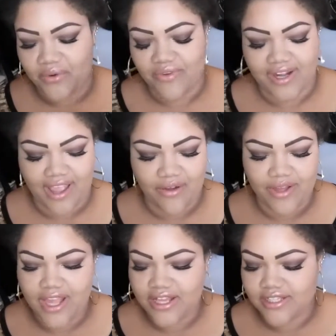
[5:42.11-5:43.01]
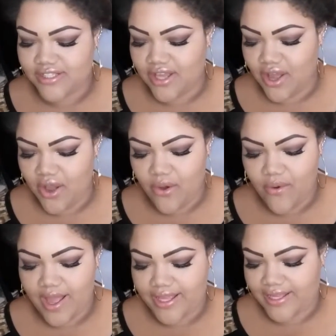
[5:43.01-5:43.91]
running out.
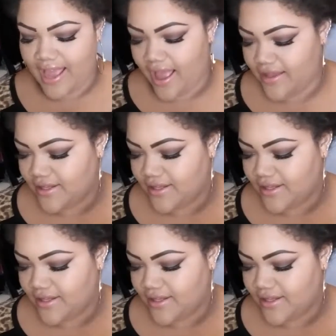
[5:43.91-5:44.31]
So yeah,